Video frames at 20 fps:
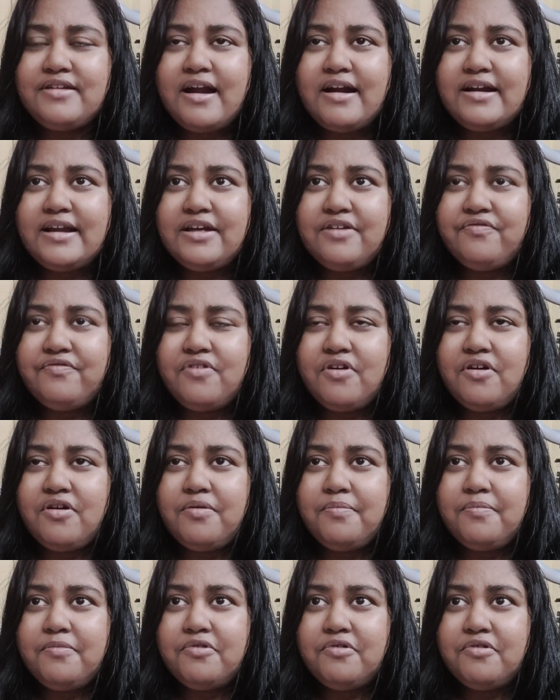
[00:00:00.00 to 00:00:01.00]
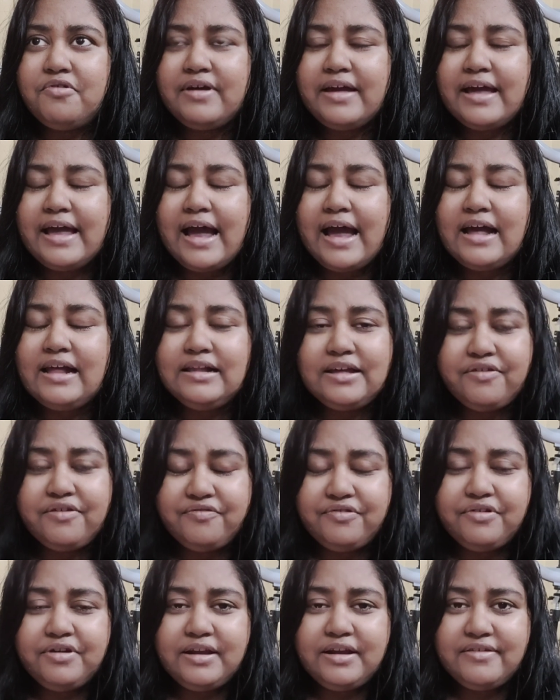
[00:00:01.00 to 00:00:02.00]
starting from, okay,
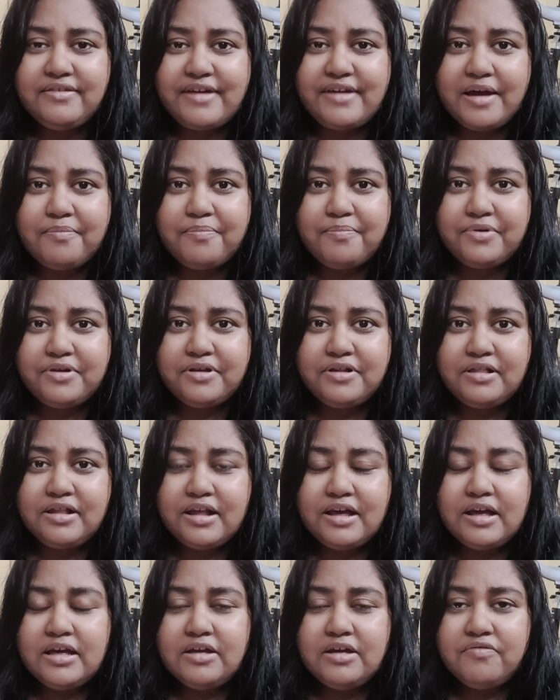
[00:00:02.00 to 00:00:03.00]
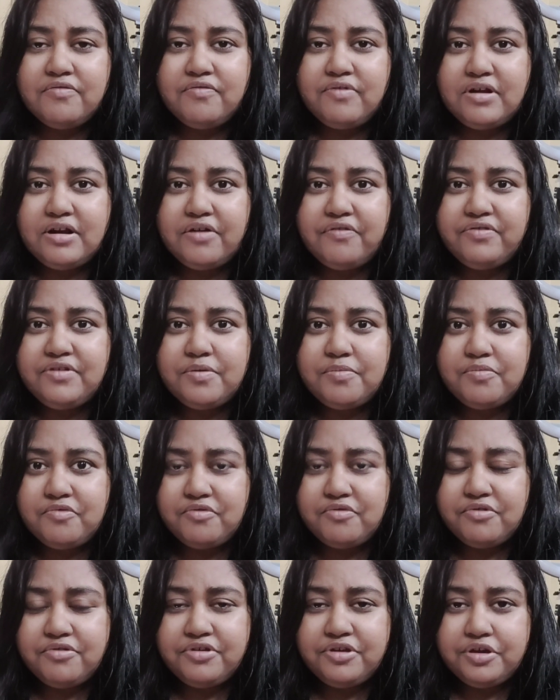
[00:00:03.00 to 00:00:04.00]
I'll give you an example. One of
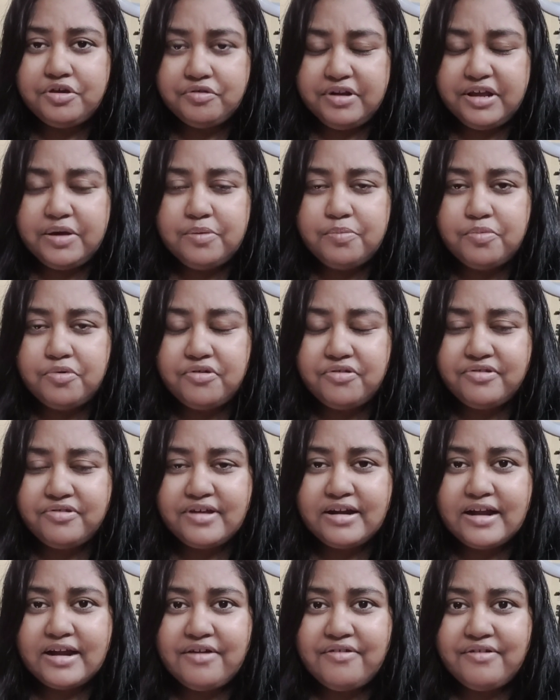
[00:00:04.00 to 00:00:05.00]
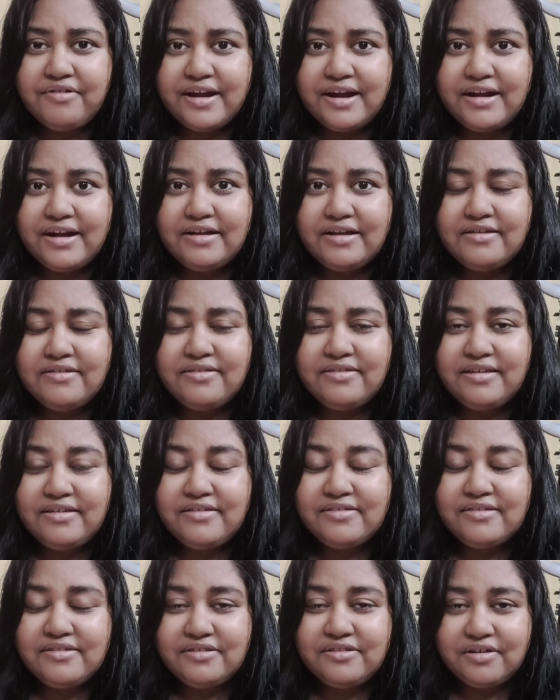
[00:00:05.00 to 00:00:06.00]
the most unique books that I've read is
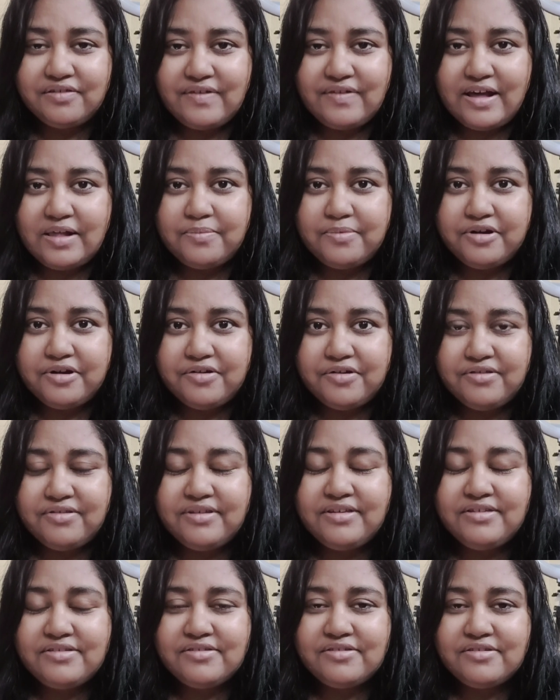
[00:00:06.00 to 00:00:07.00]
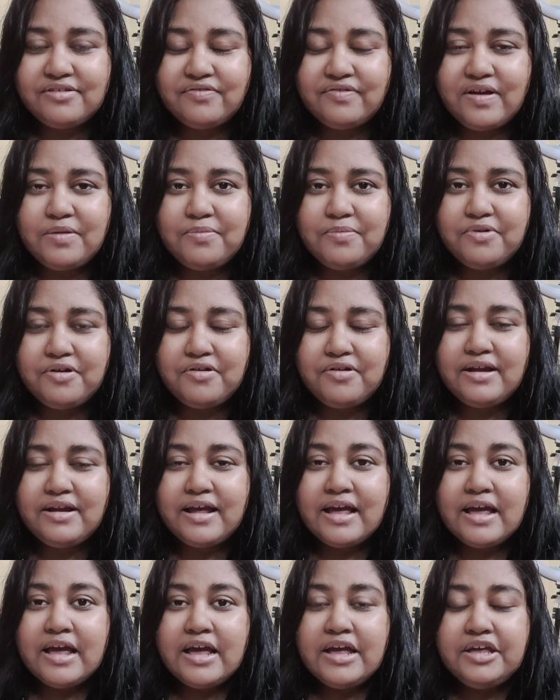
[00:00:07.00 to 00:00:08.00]
Seasons of Alberon. Seasons of
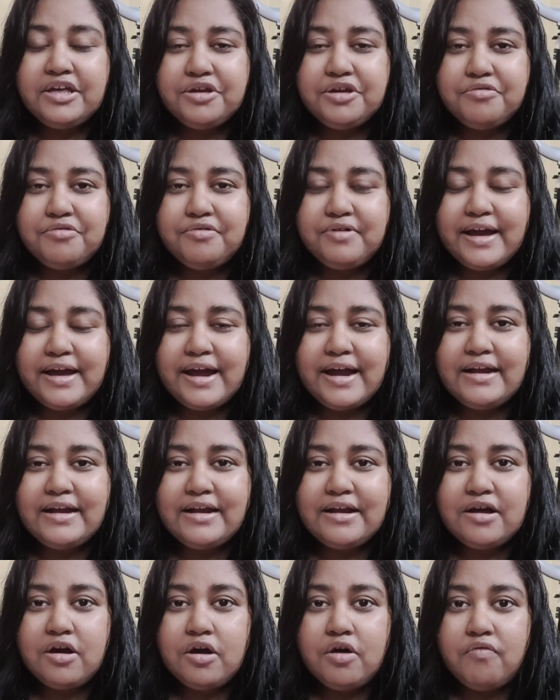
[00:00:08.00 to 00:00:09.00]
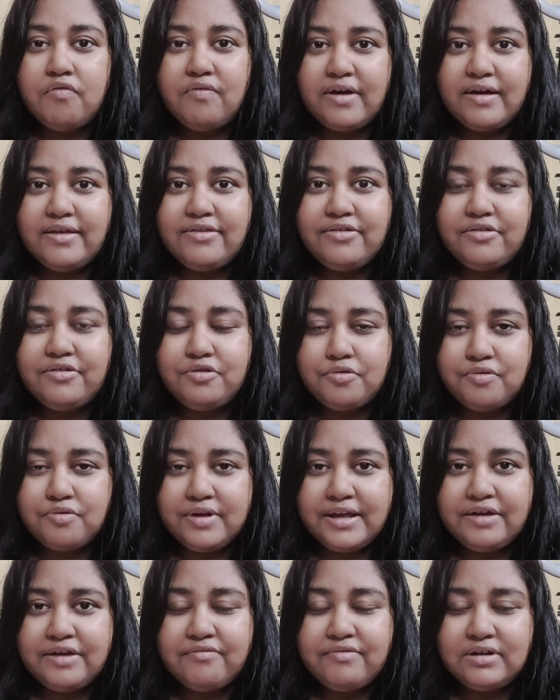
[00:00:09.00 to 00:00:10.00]
Alberon, you get one
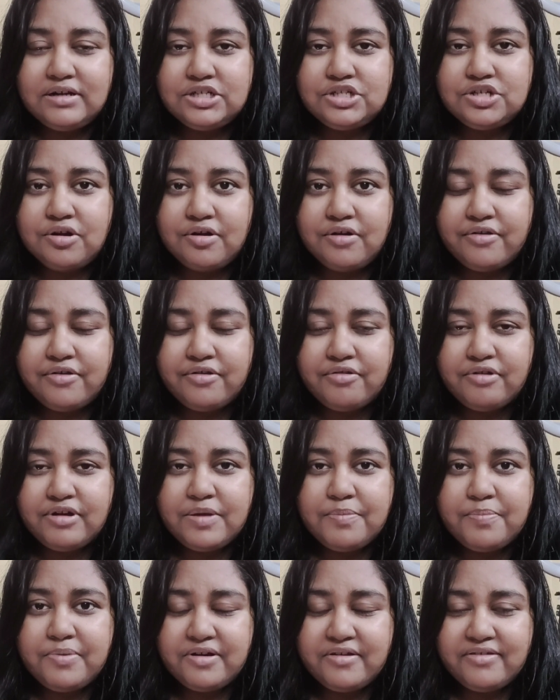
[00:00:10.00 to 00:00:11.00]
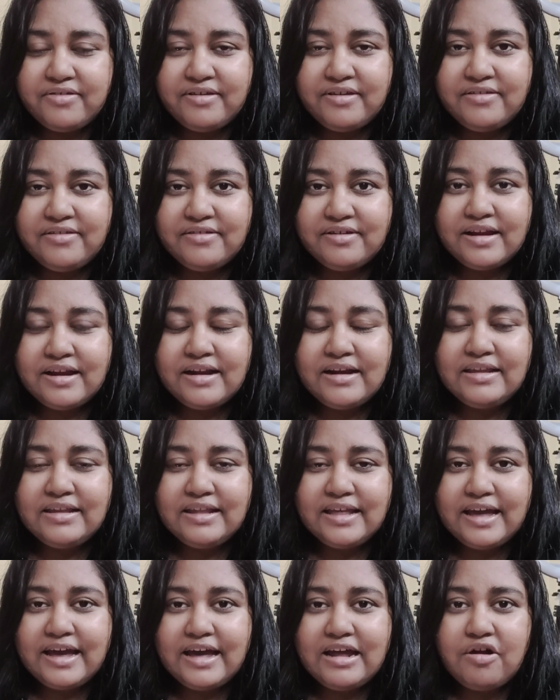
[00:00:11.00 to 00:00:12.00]
story, one short story per season,
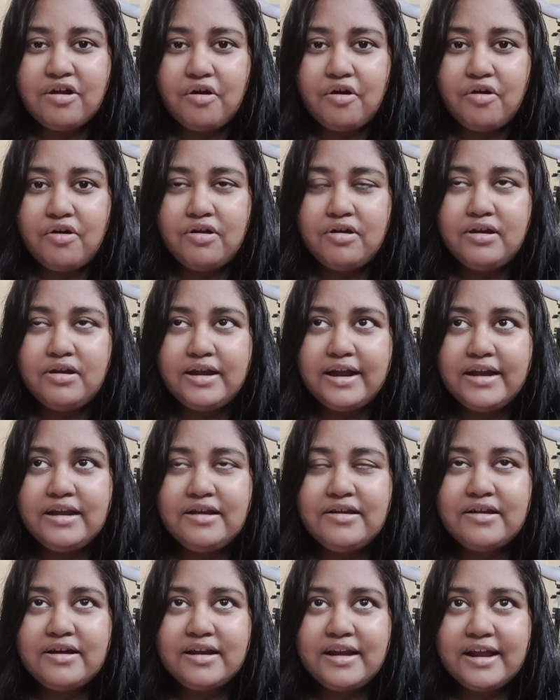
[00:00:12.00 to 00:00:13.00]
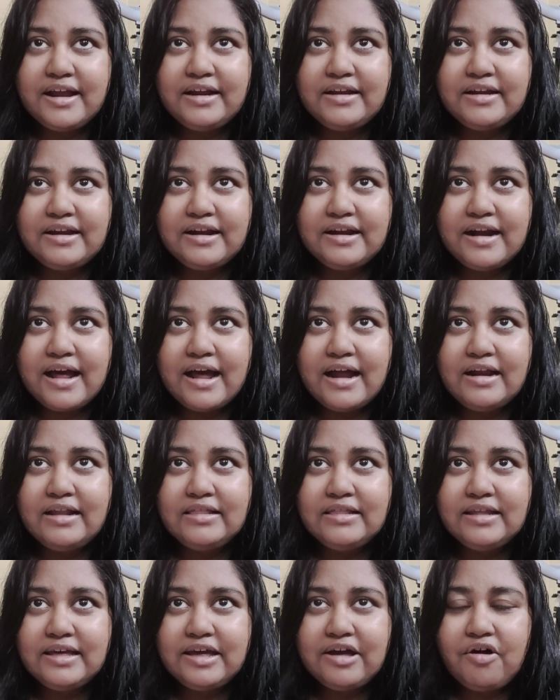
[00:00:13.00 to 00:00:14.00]
and they are all interconnected
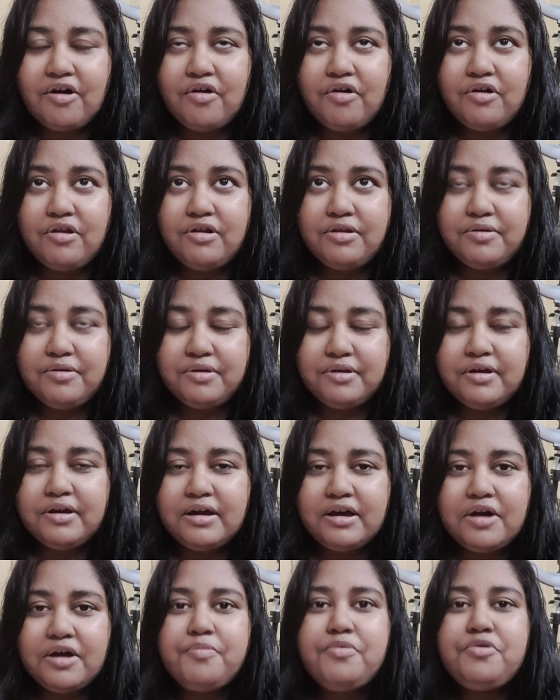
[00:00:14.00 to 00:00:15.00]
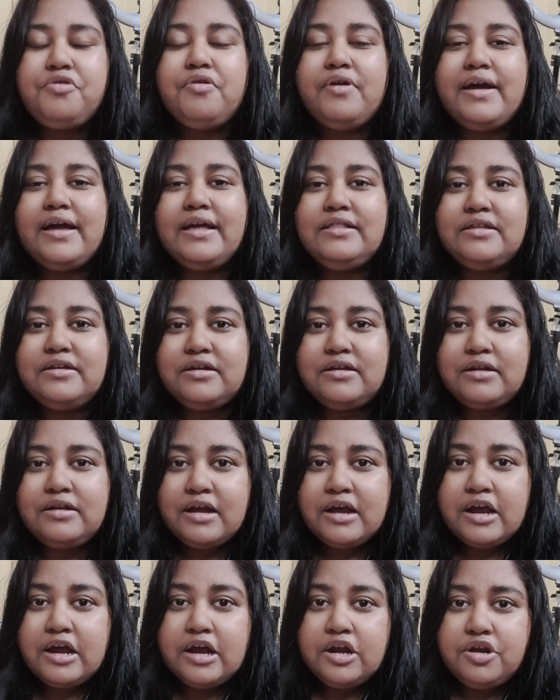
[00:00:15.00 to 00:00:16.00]
and they all come
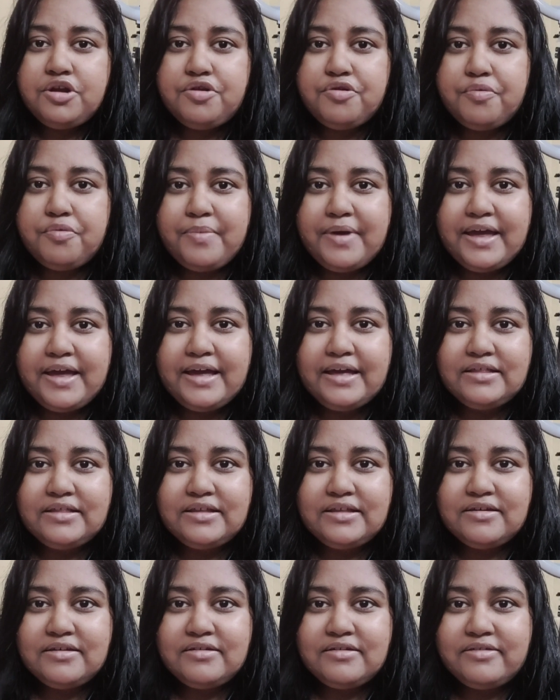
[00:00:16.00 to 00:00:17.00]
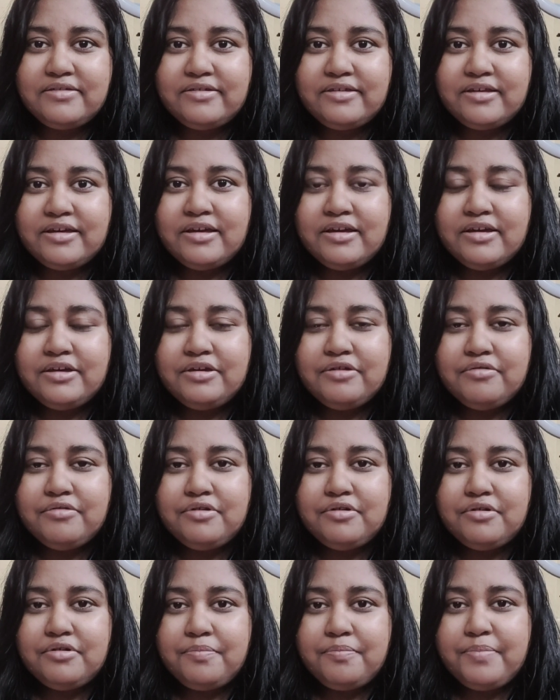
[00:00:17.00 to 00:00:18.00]
together to make this,
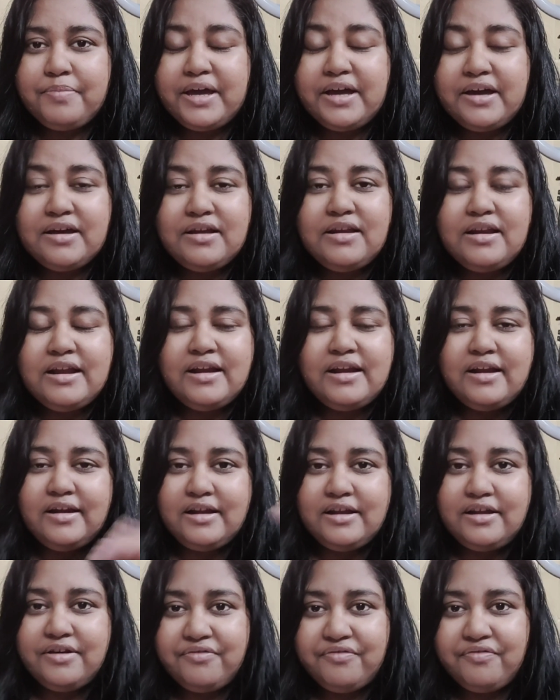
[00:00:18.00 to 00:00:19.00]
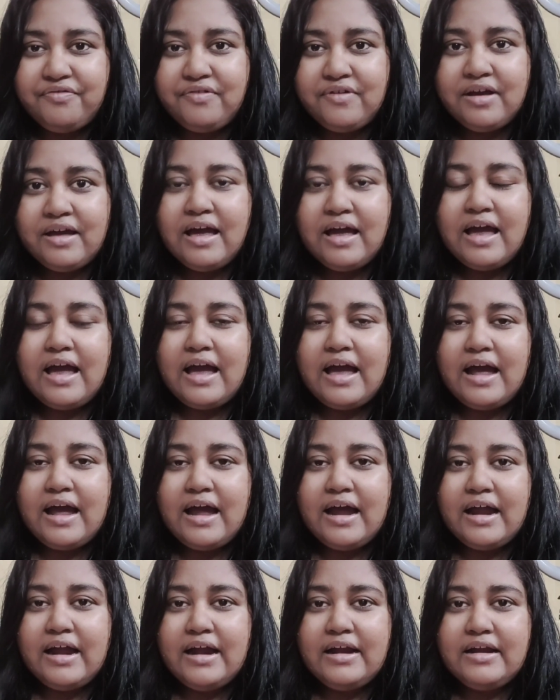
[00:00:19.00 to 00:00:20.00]
you know, bigger narrative,
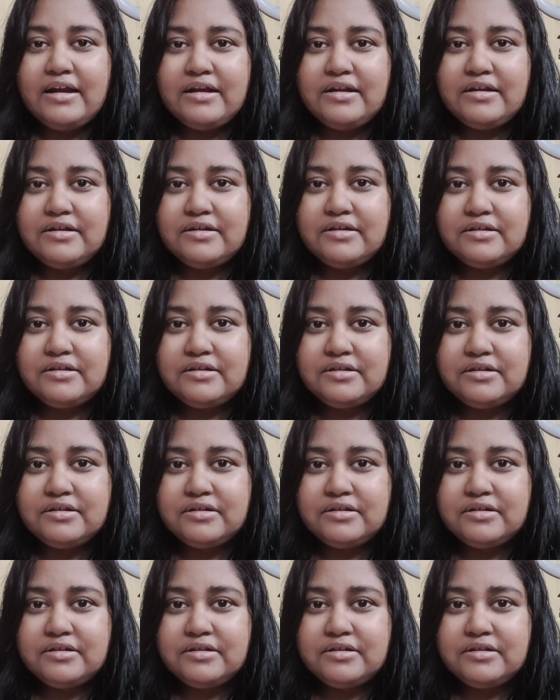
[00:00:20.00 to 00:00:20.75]
and